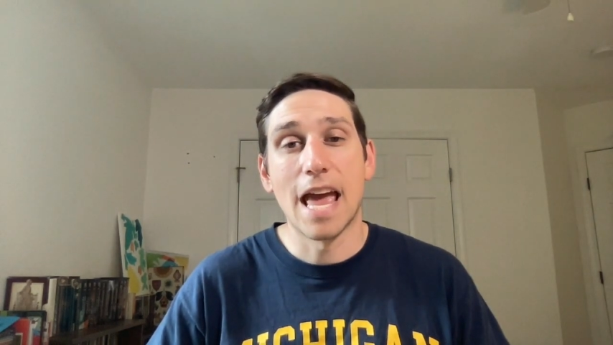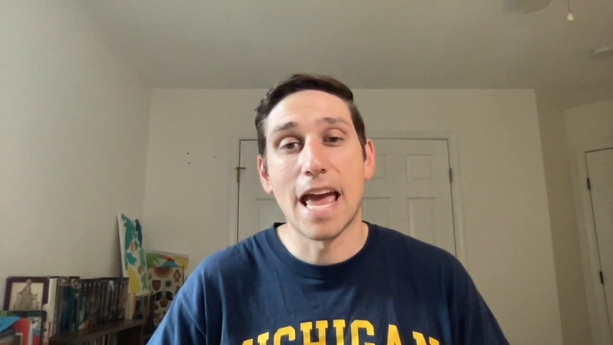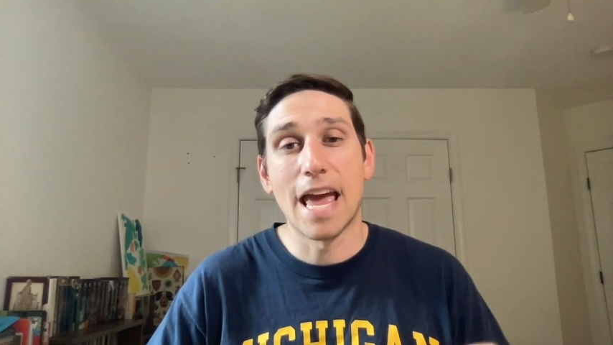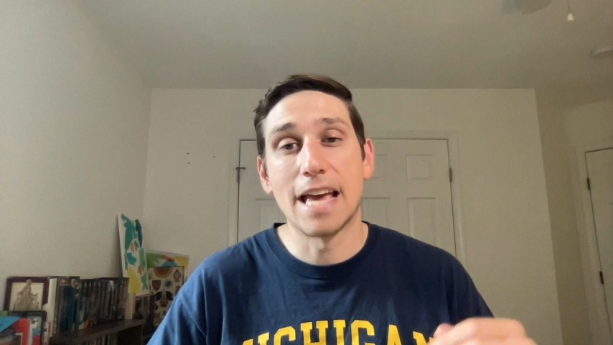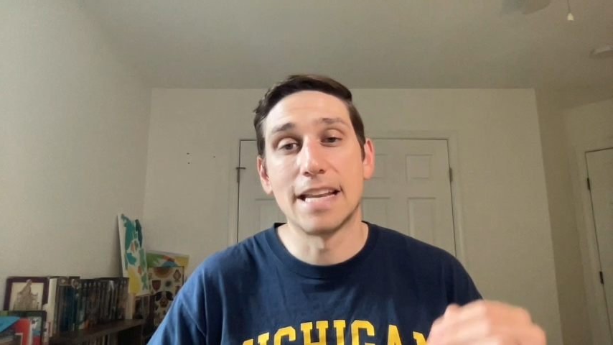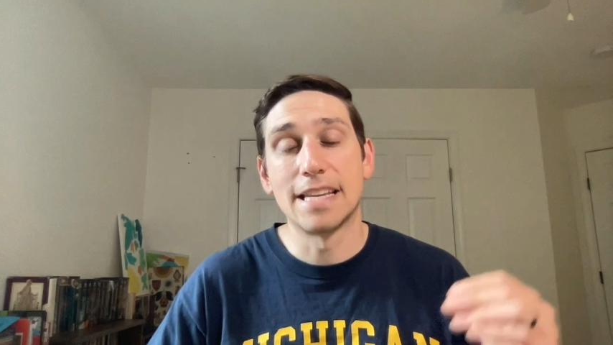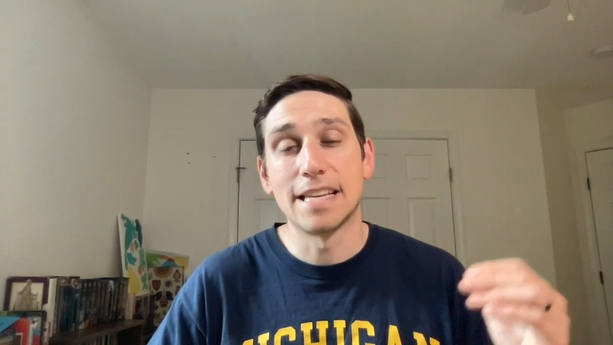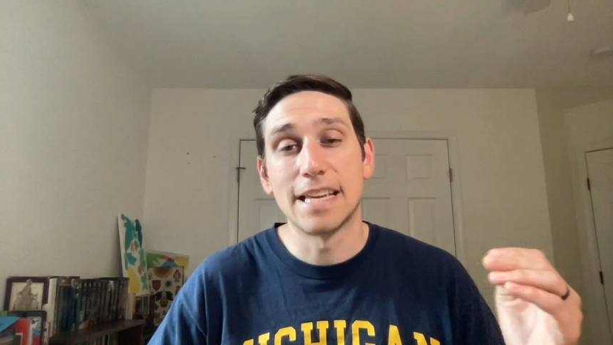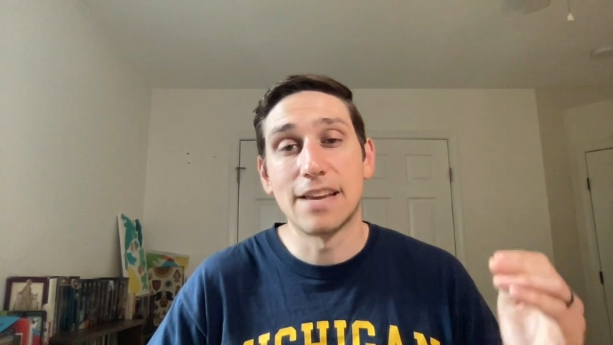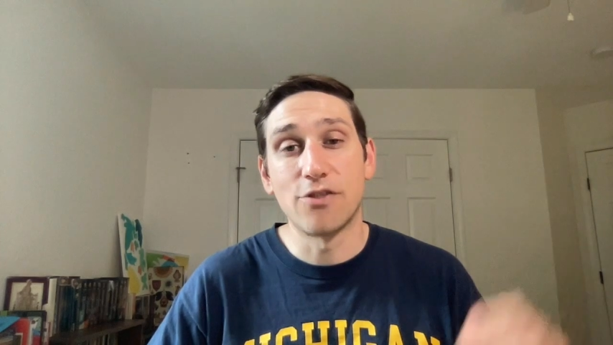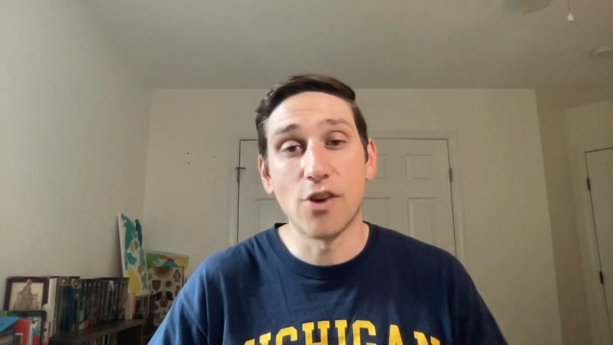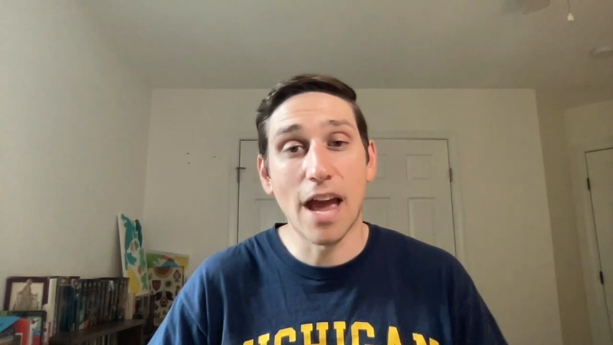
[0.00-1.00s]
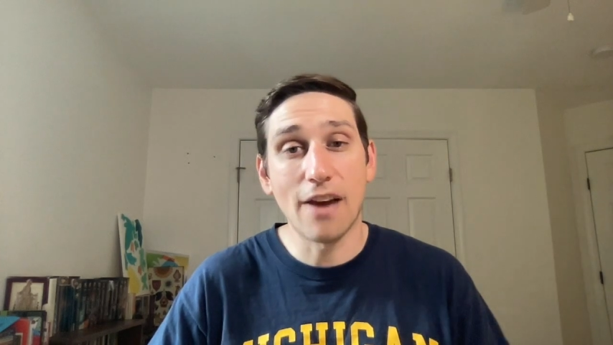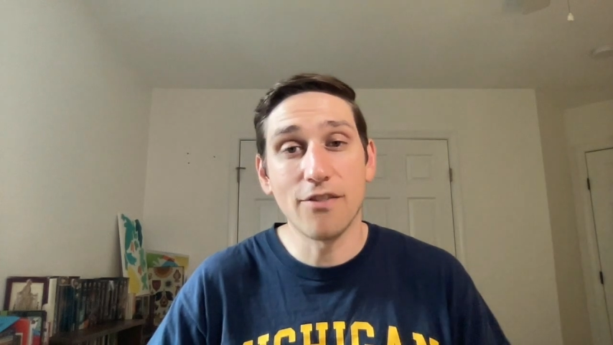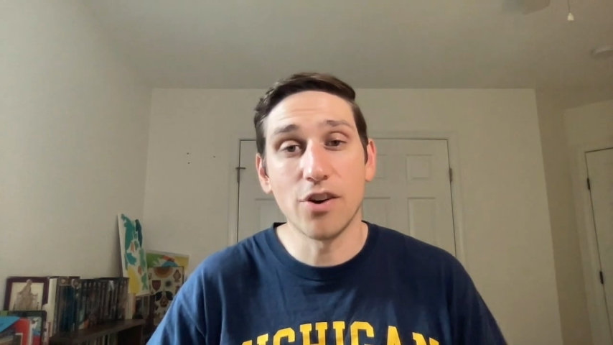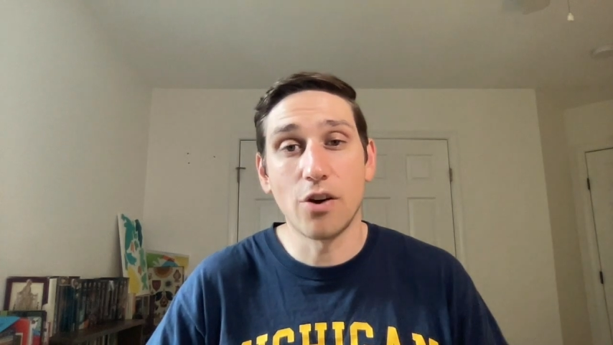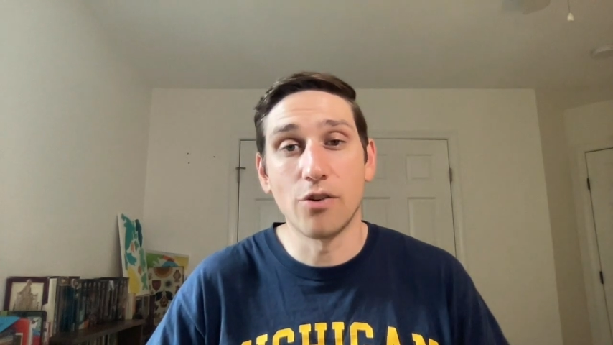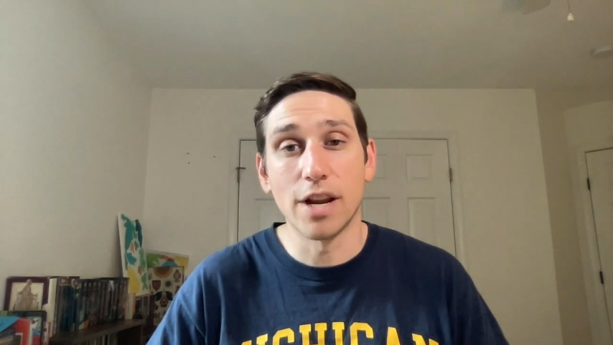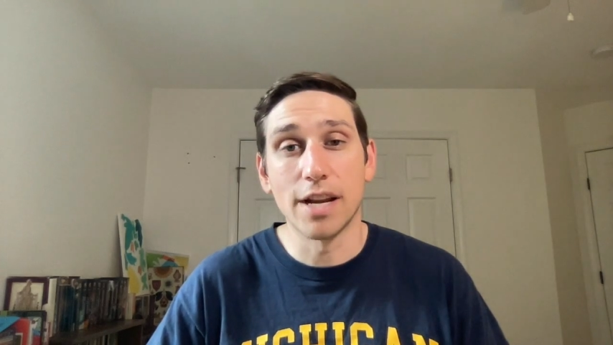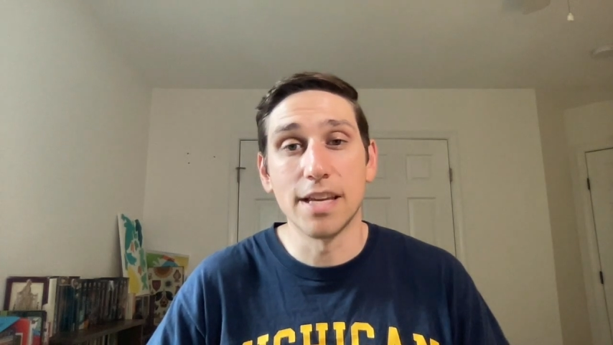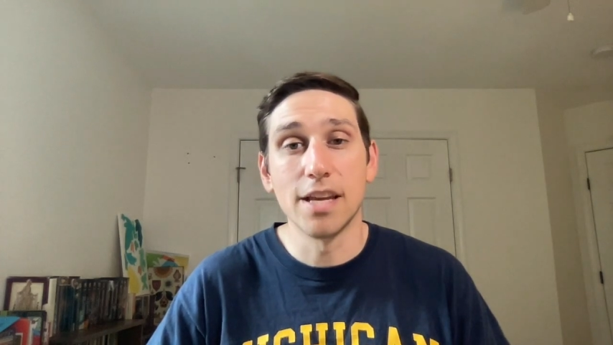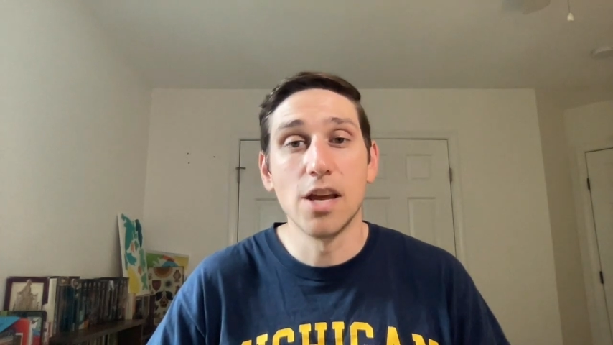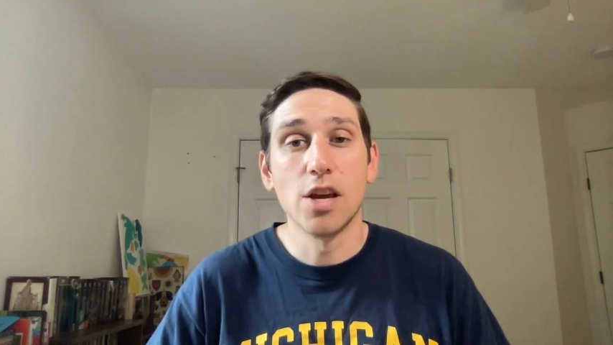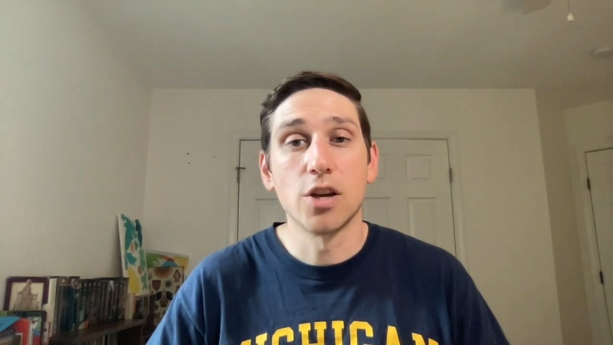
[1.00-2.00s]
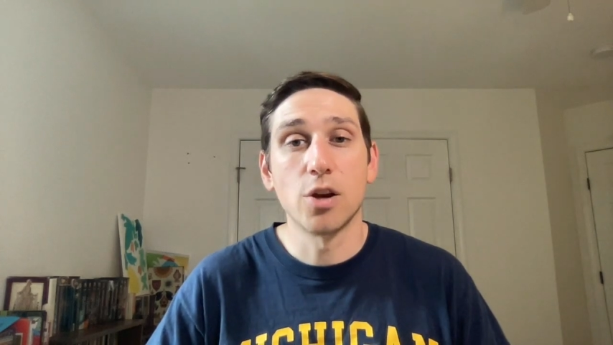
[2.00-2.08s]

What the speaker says: And if you haven't already,